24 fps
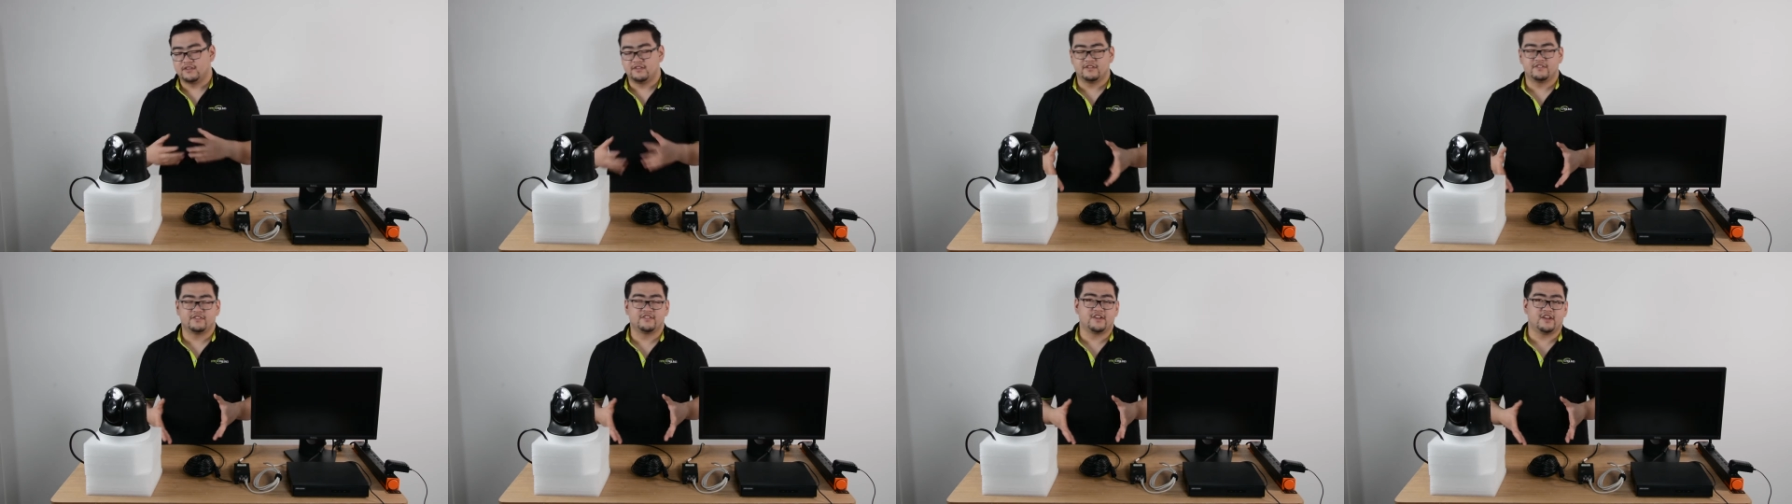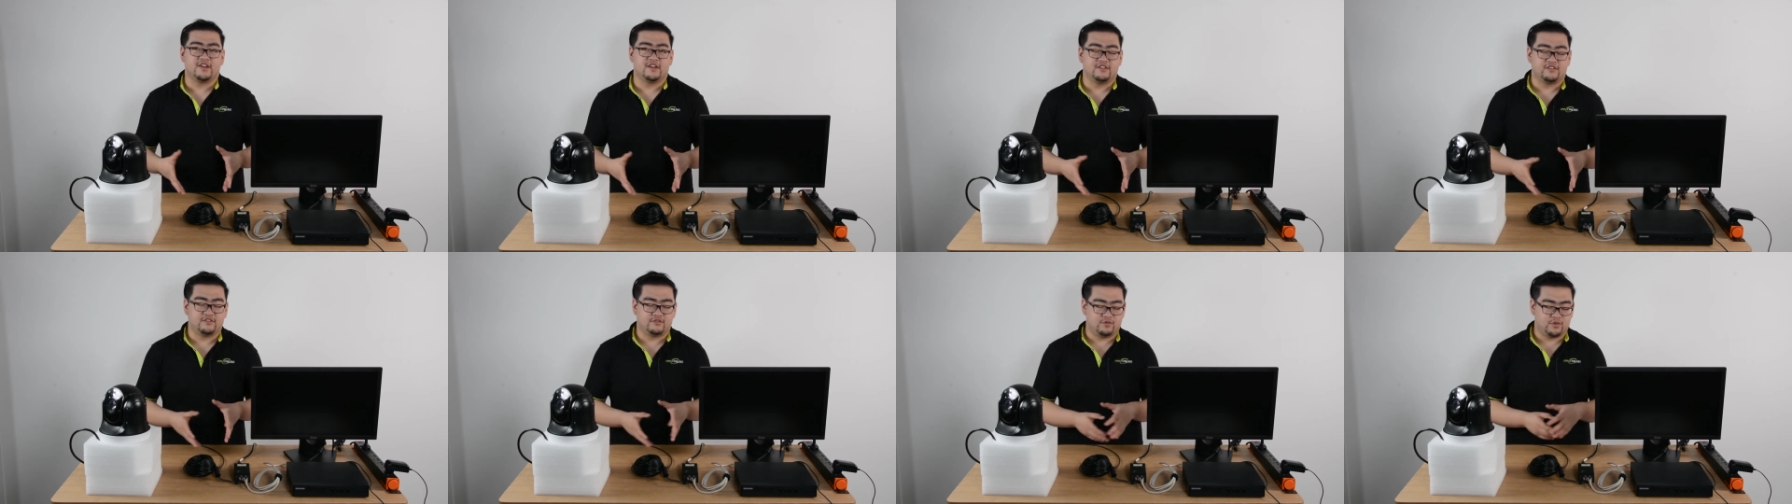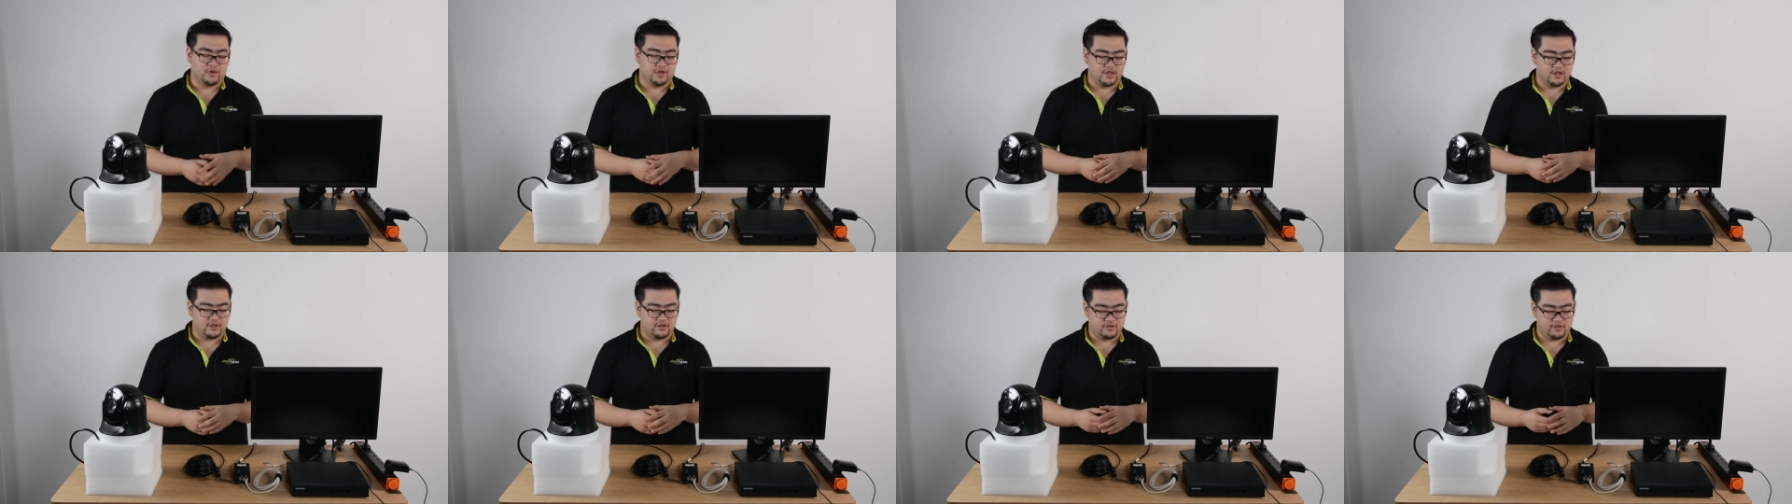in this case
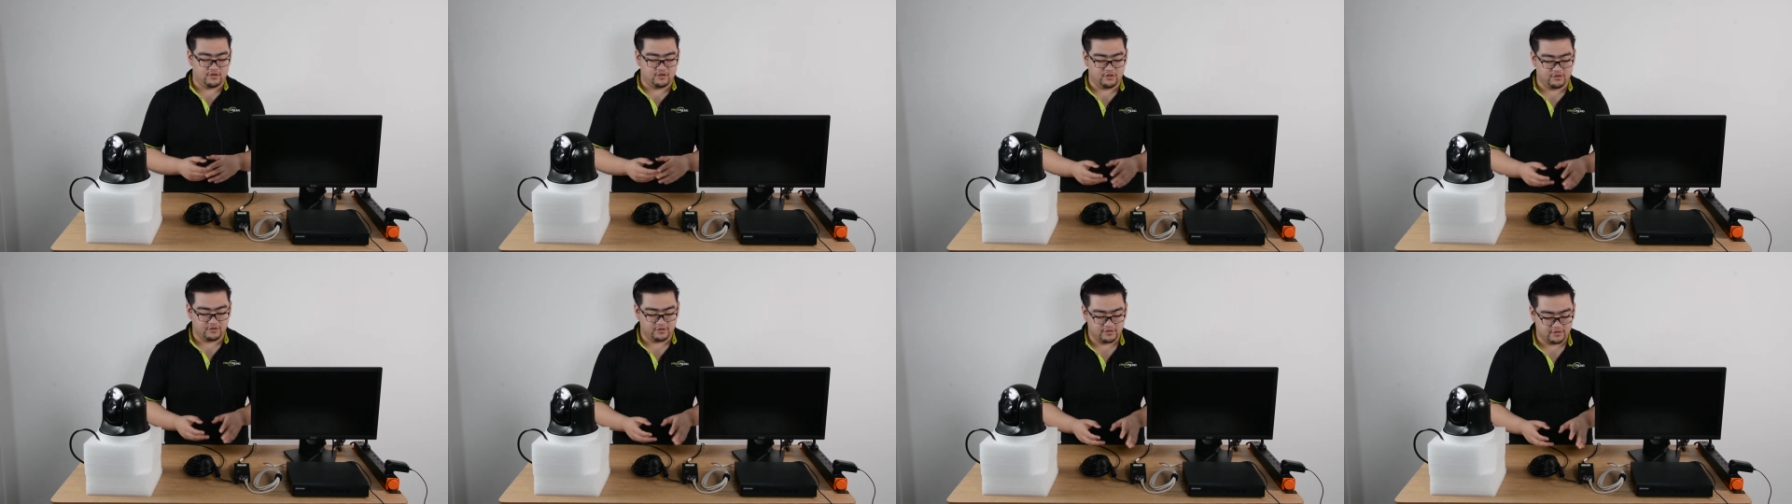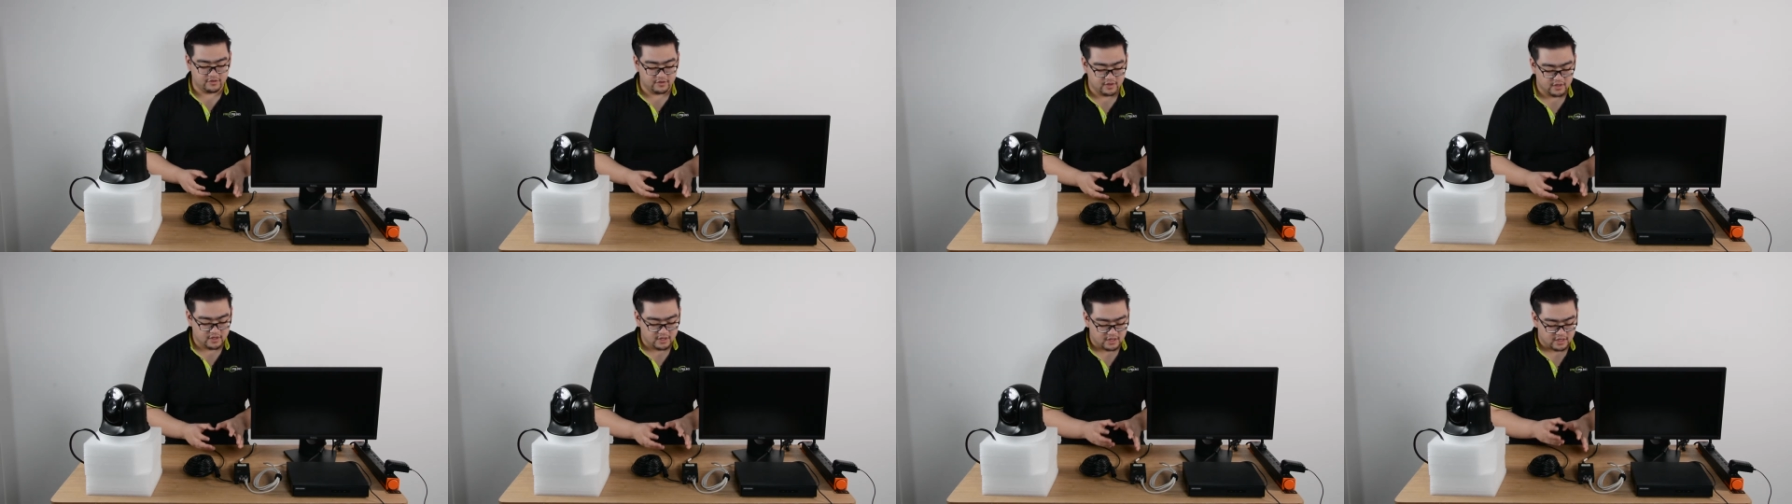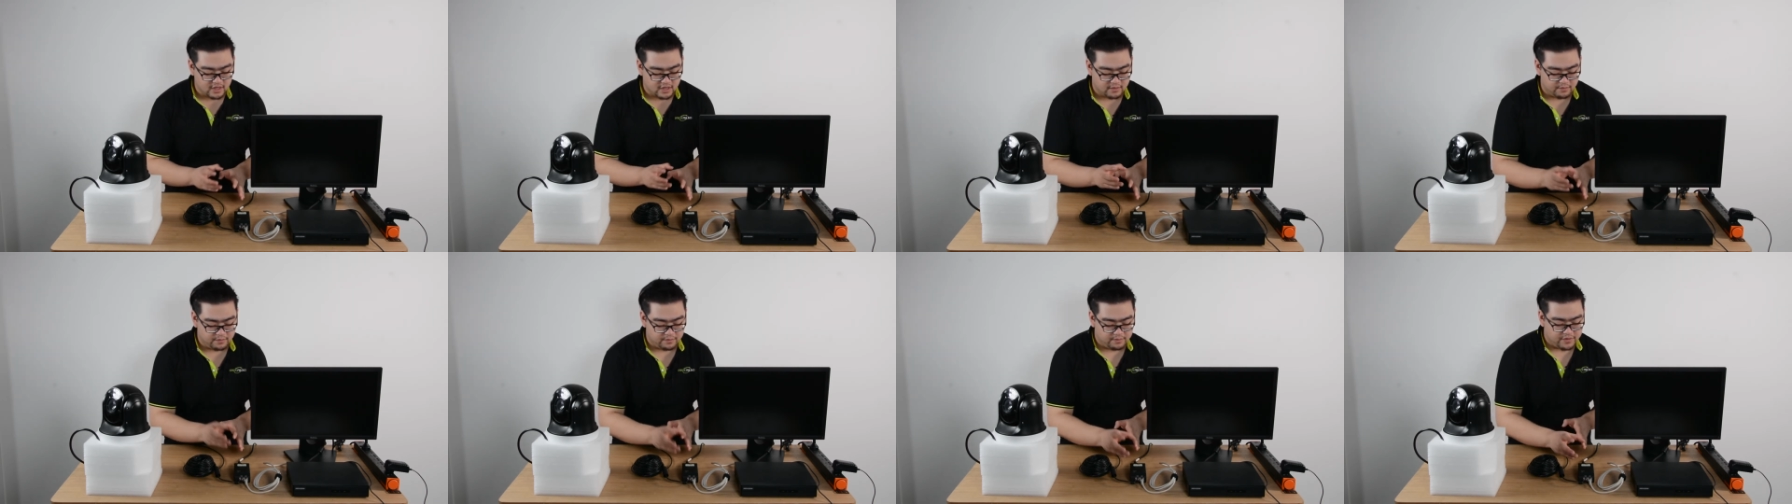we can use
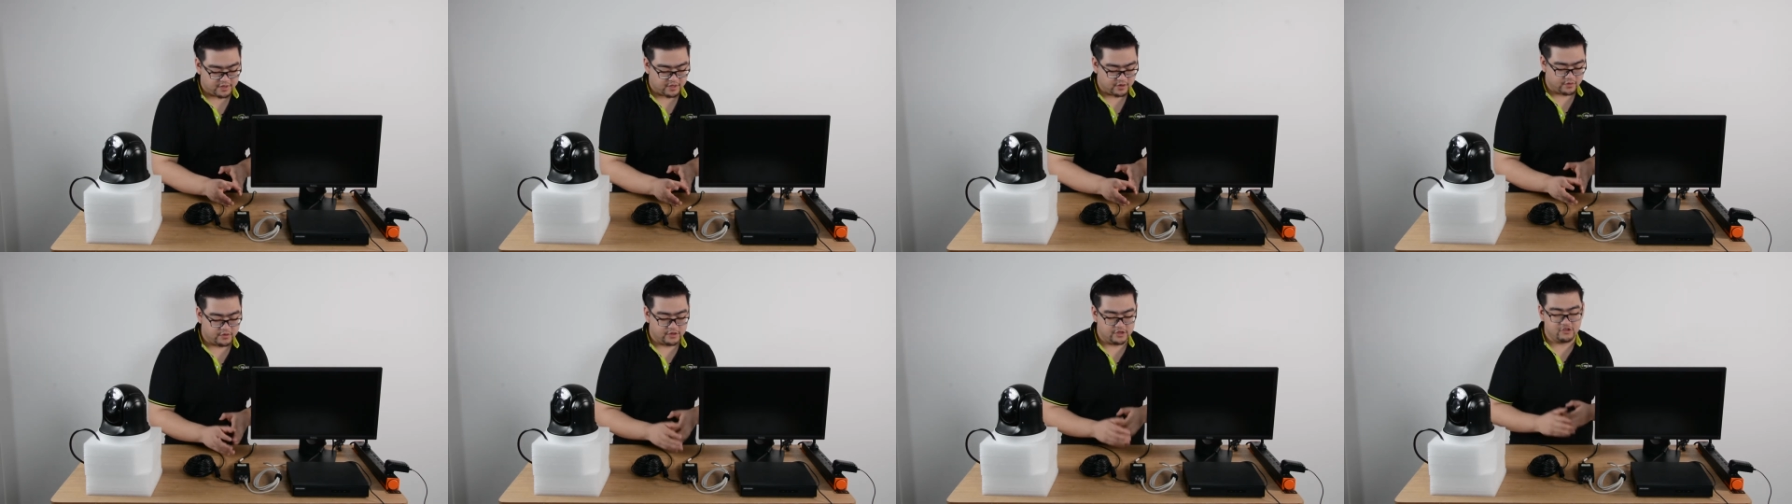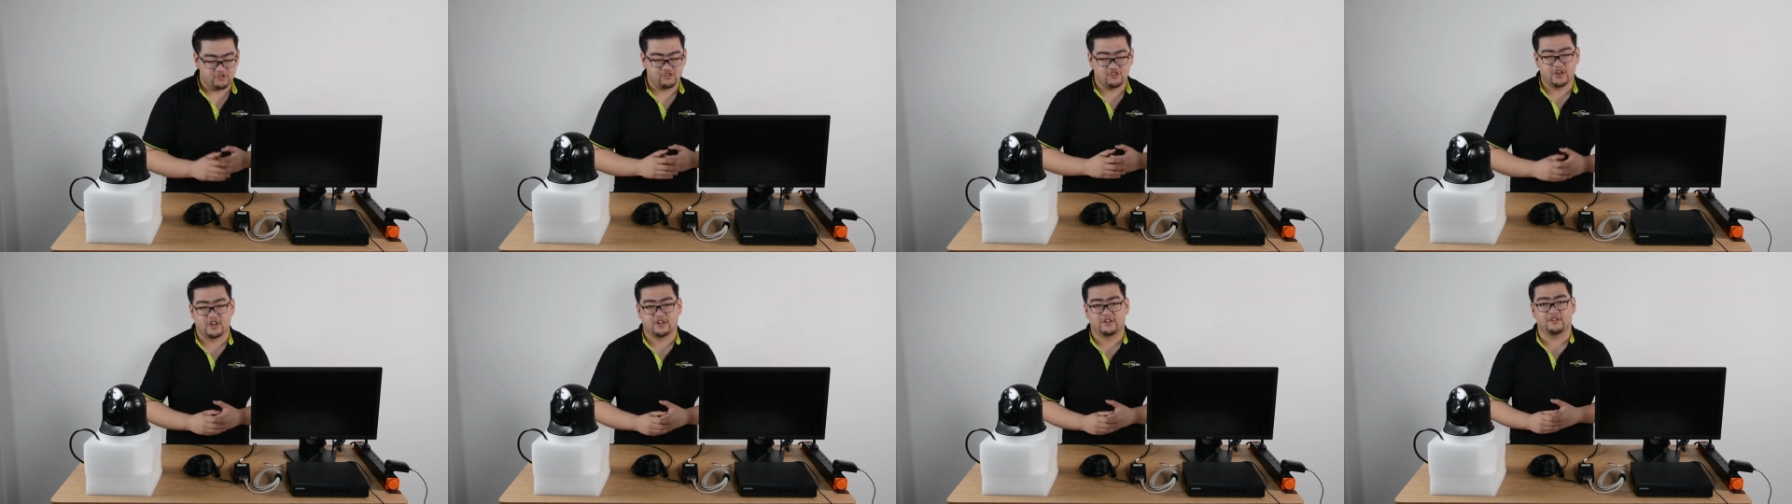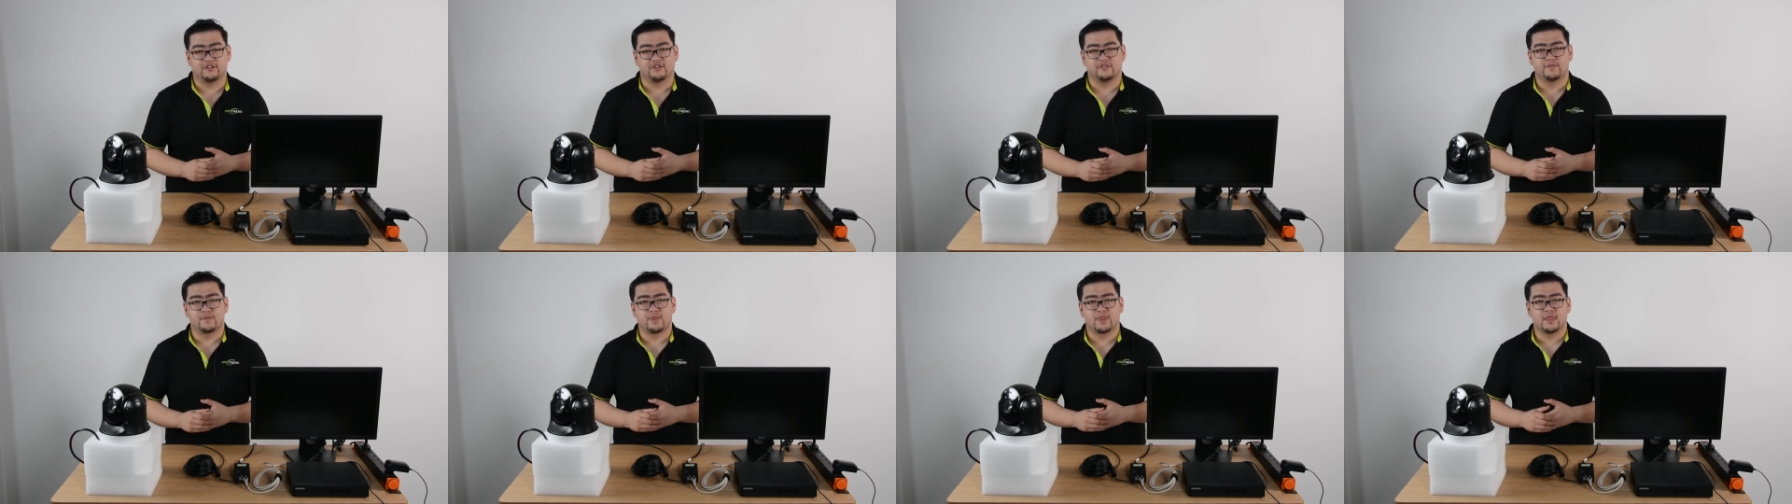a PoE
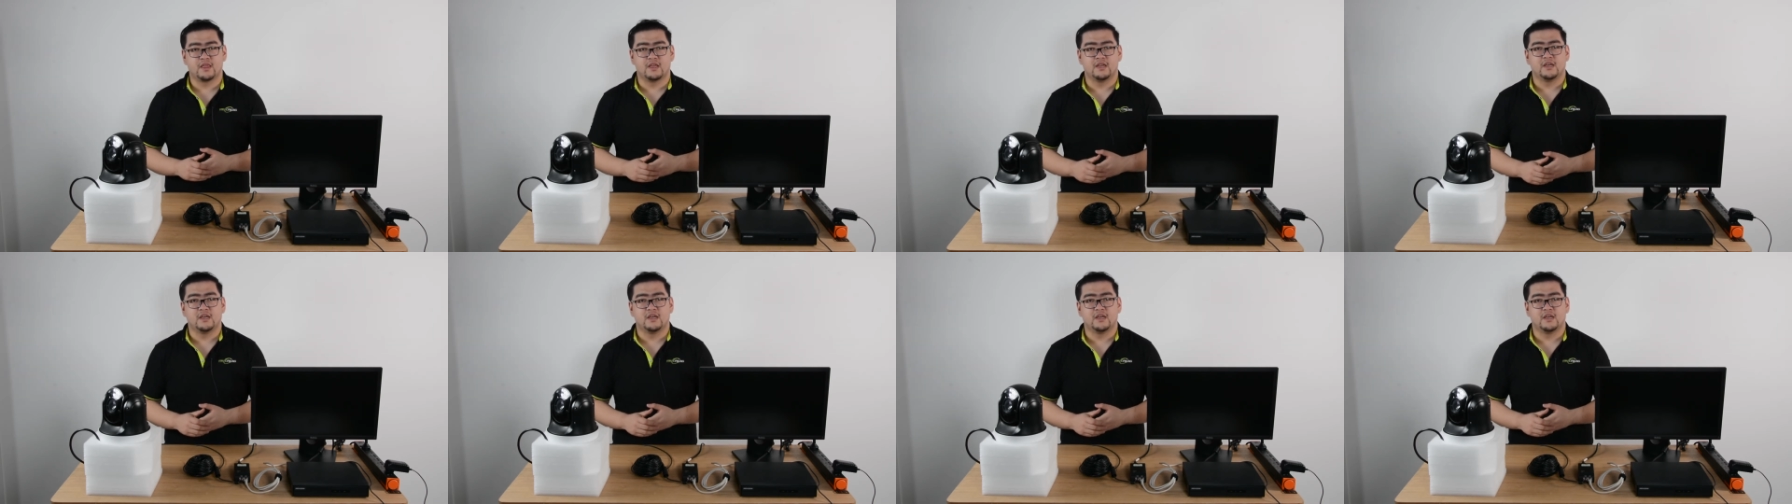injector.